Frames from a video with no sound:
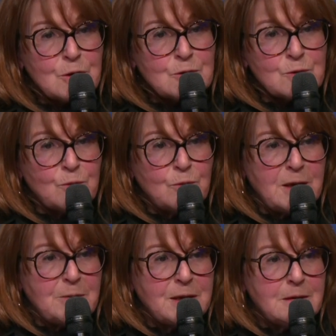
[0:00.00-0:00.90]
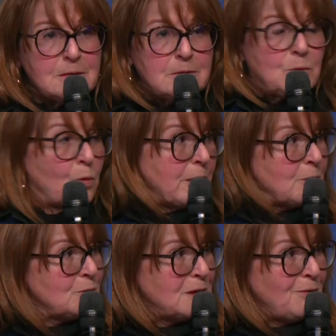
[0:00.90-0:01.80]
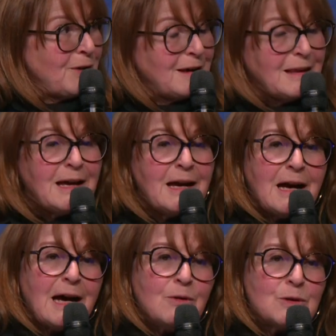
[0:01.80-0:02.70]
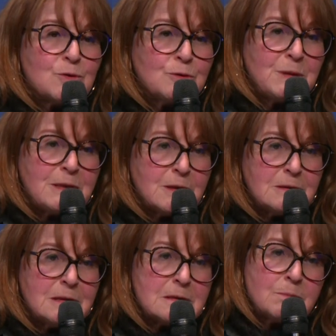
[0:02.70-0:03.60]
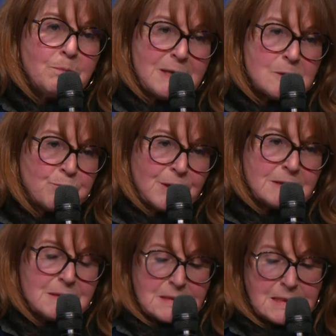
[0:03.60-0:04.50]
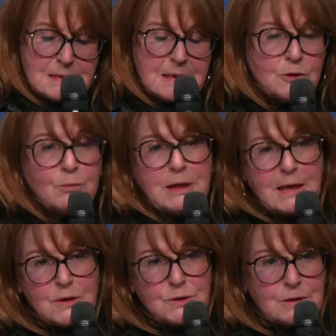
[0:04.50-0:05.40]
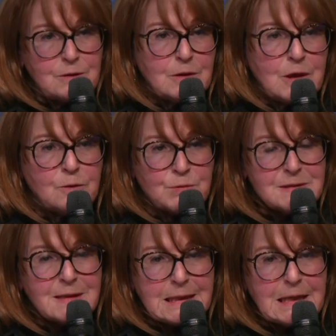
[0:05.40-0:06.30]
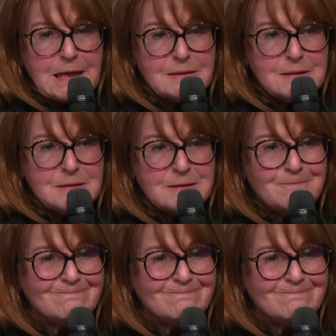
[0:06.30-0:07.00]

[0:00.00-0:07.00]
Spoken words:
So maybe the way to define how it should be done, it's best practices and obligation and risk analysis.